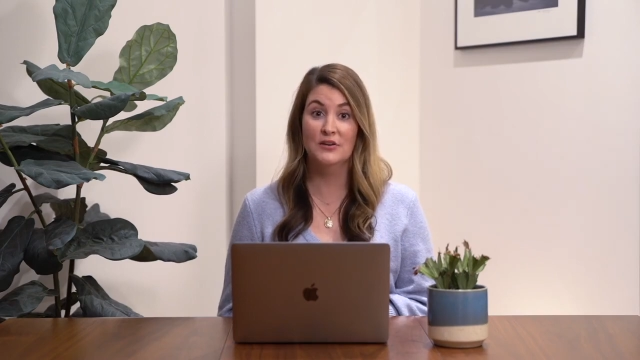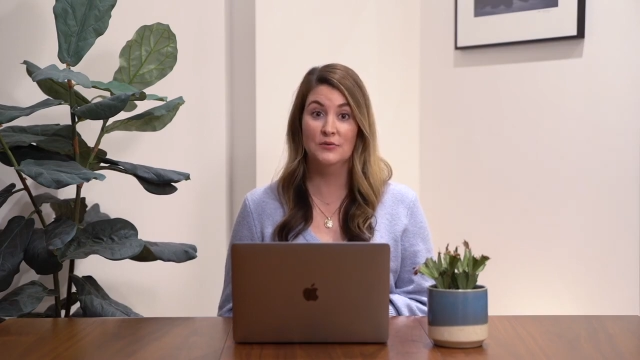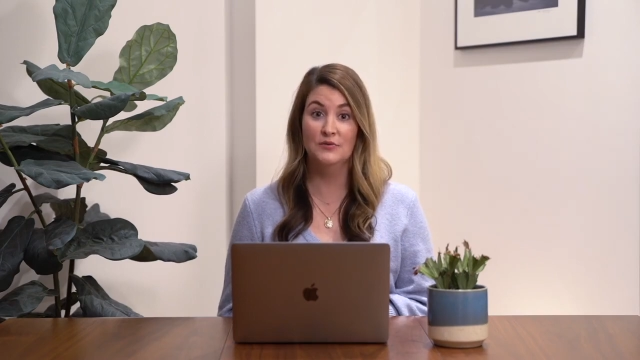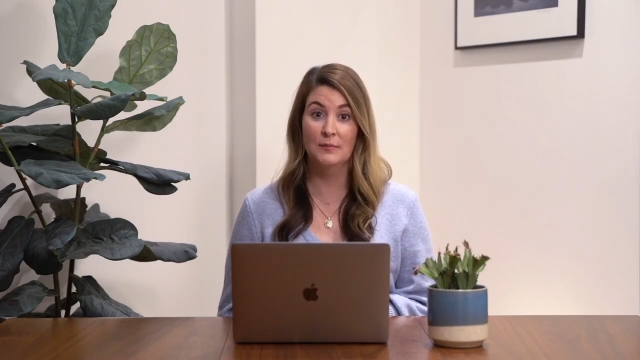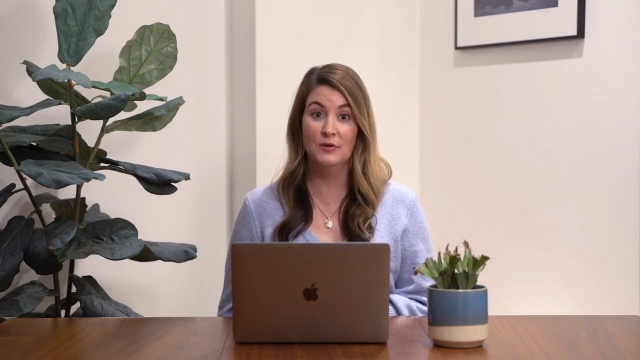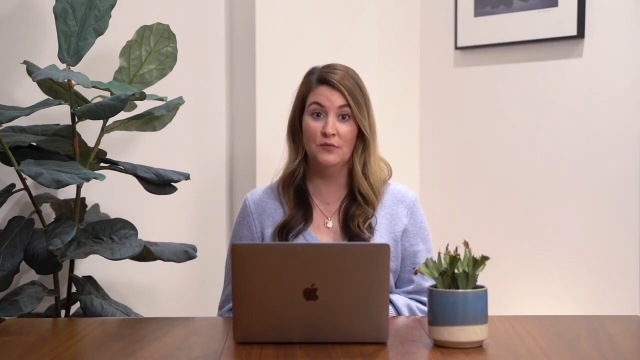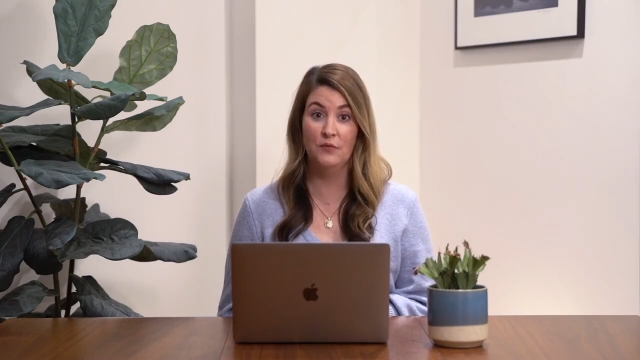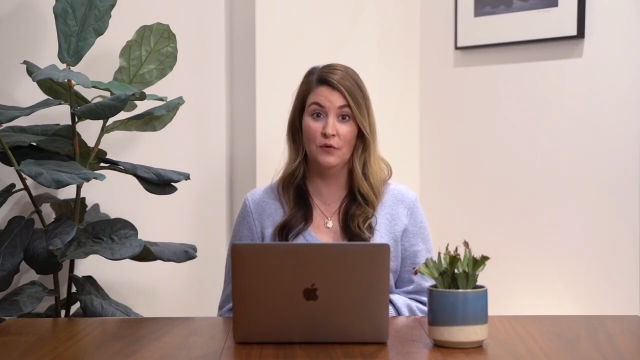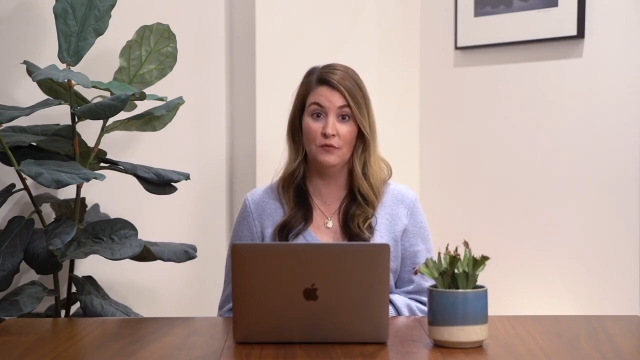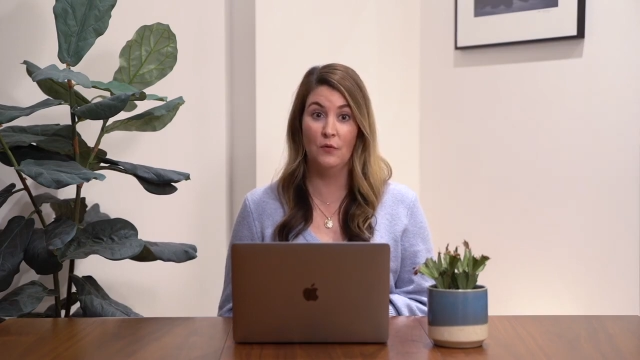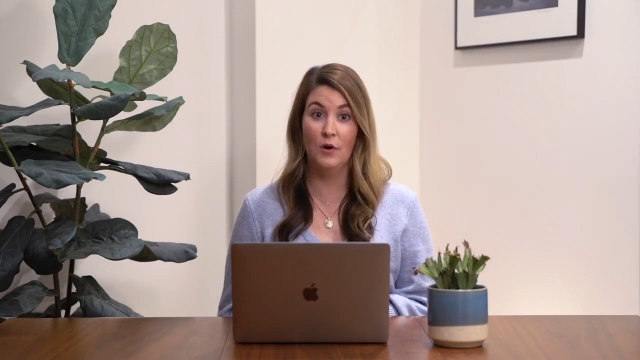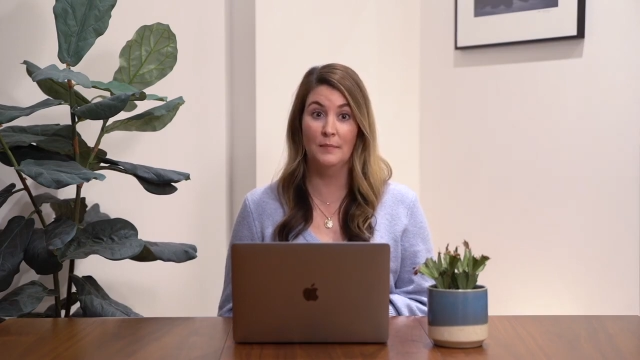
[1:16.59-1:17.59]
new
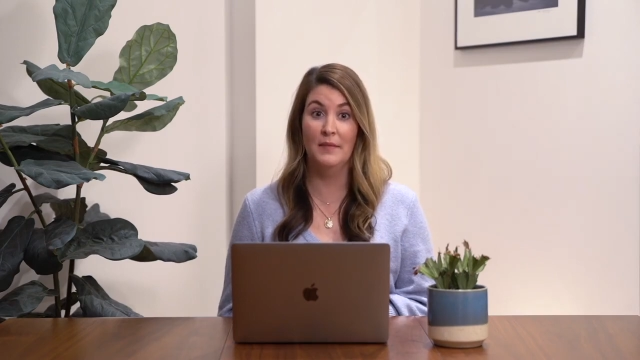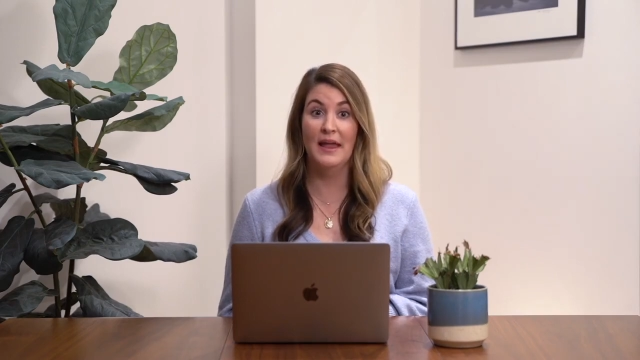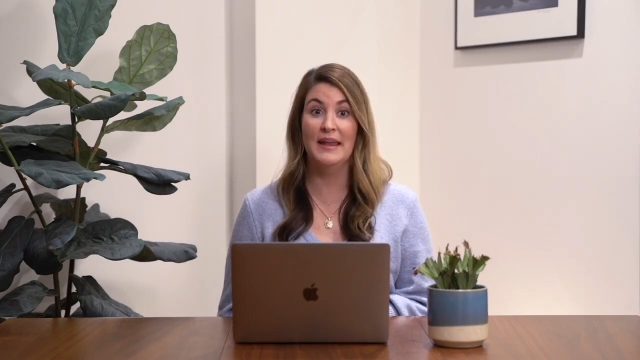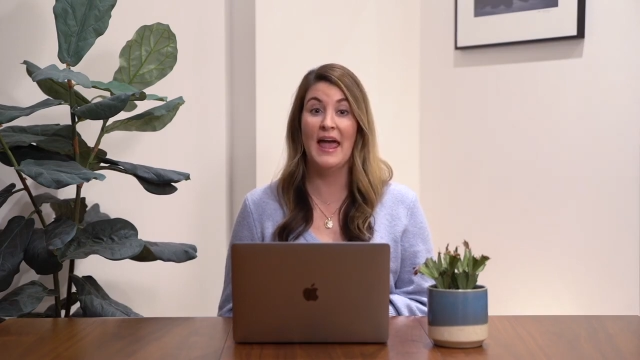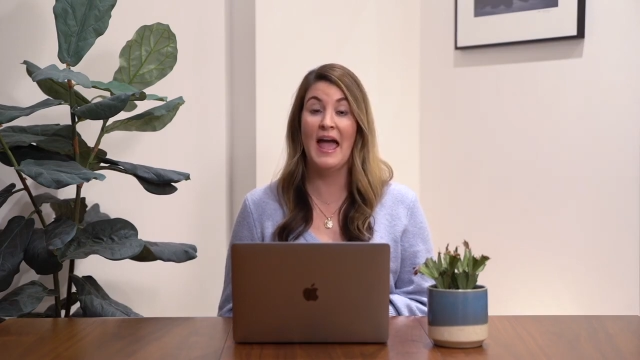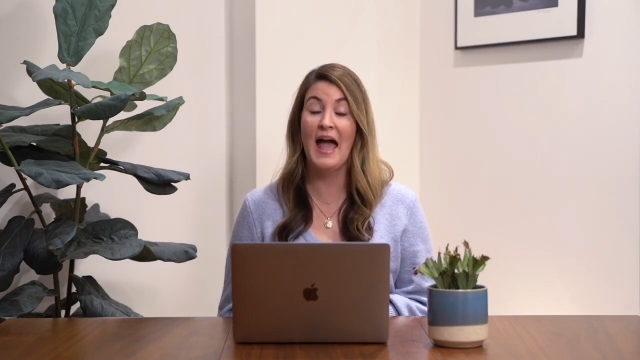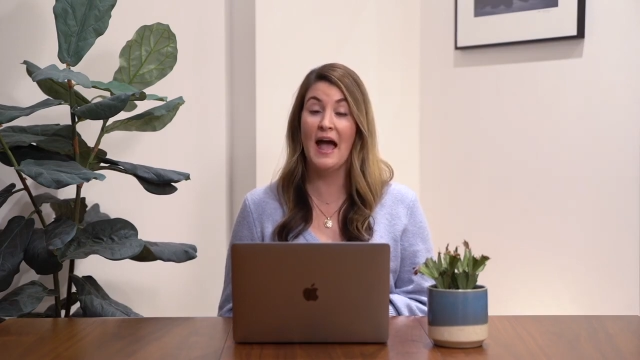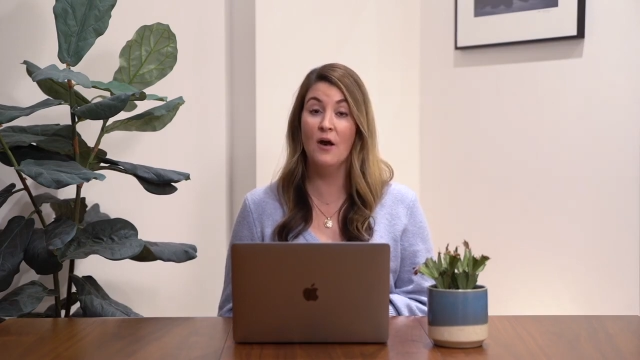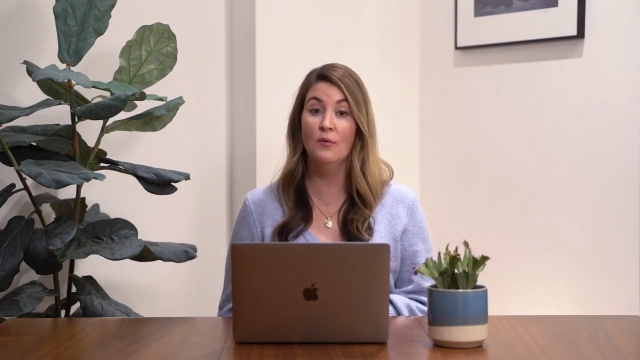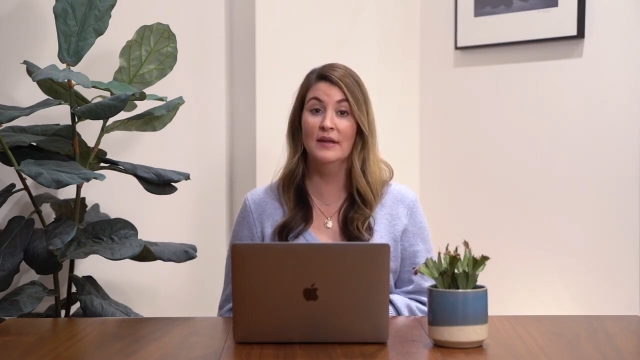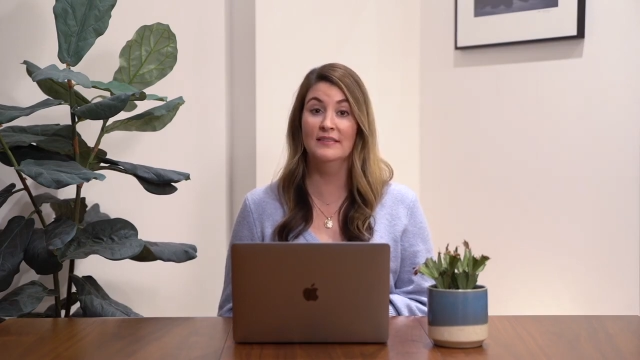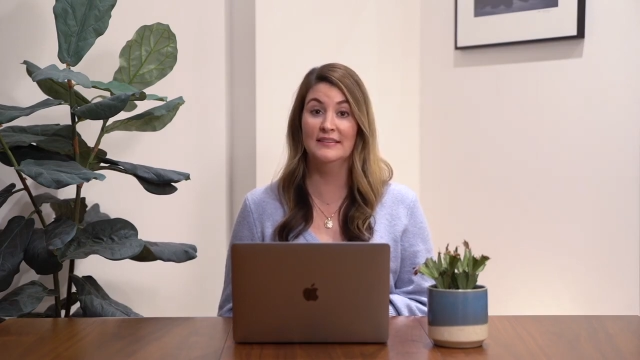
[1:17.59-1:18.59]
W-4 form and
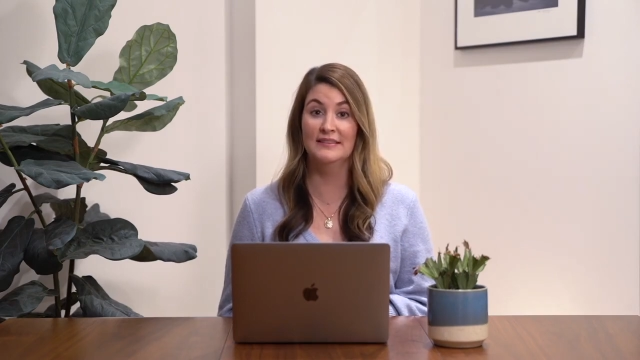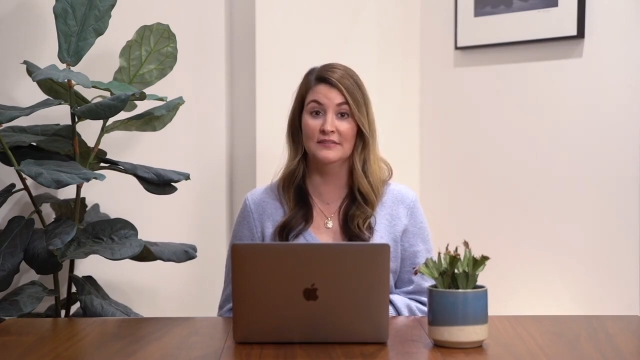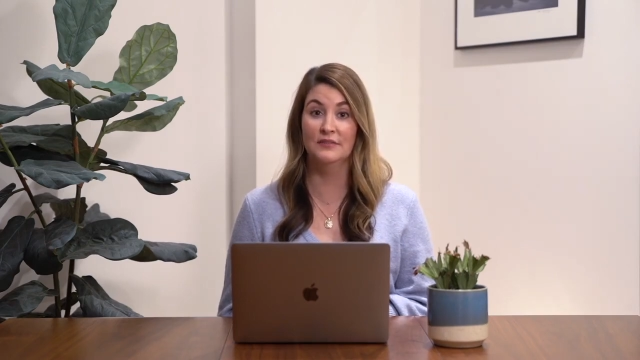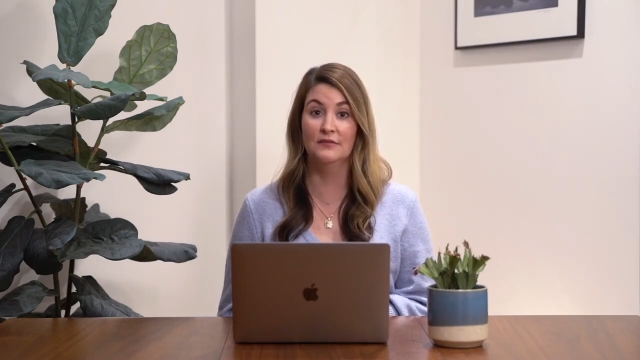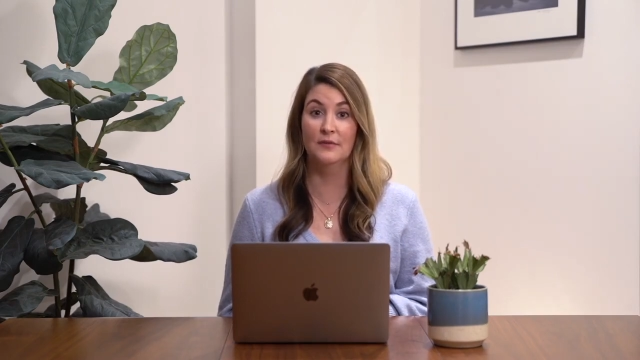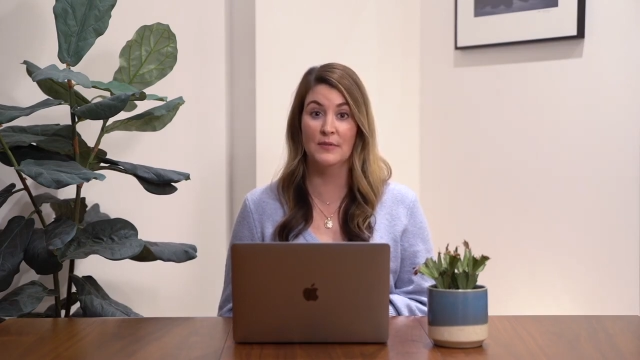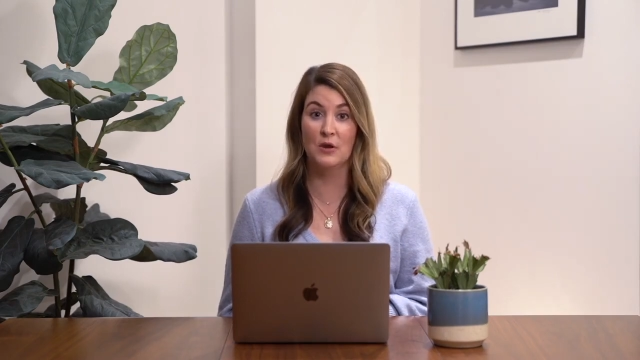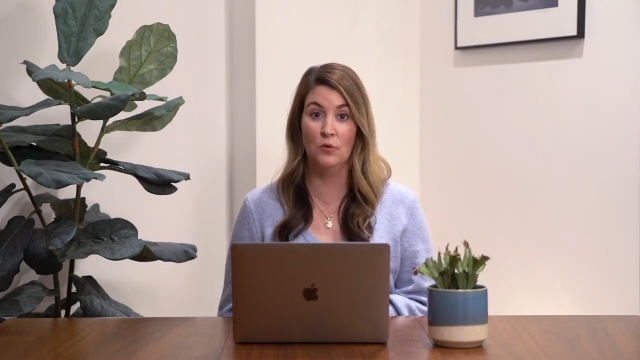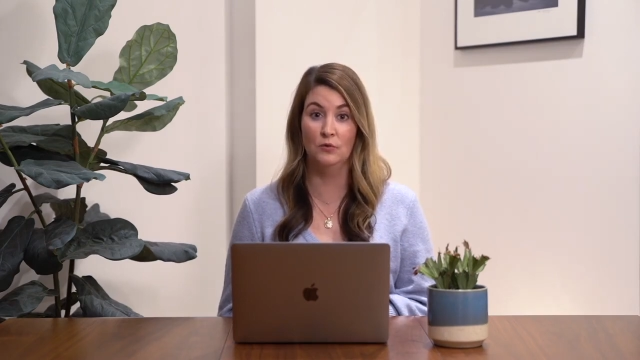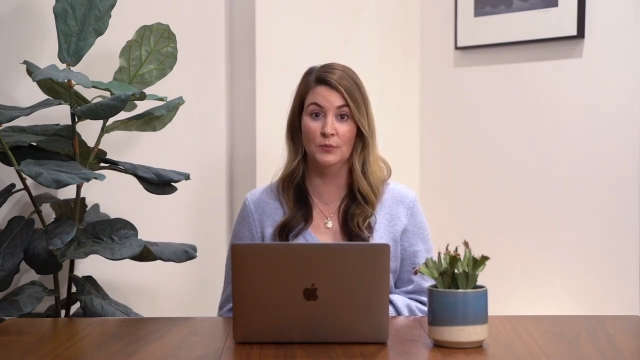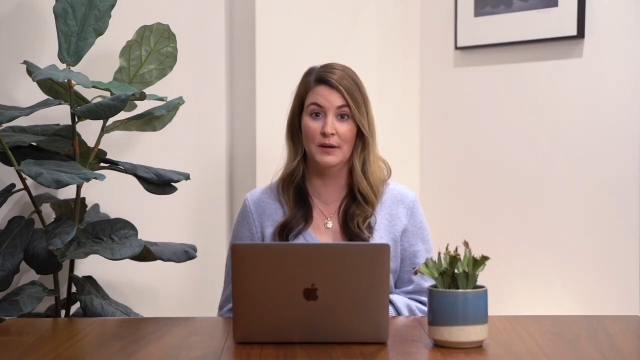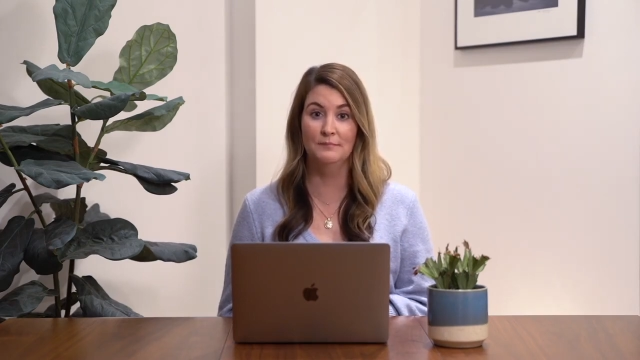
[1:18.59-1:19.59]
how is it different from the
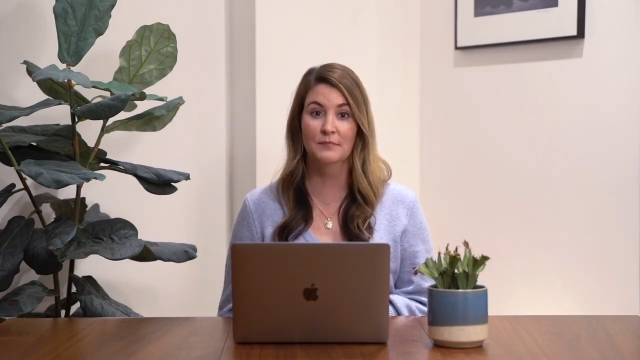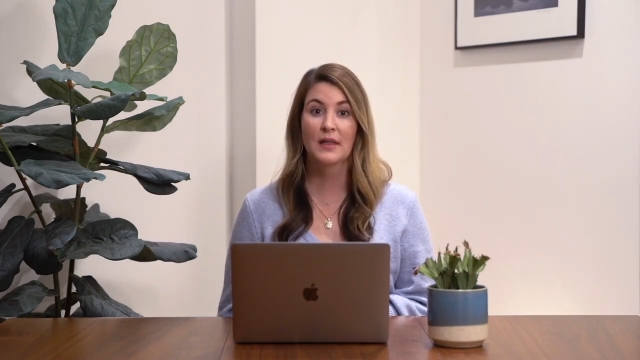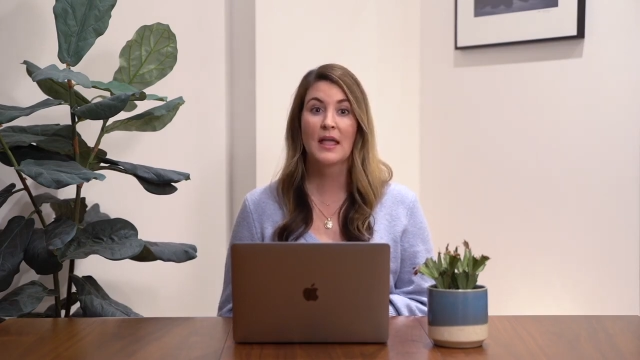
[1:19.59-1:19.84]
old one?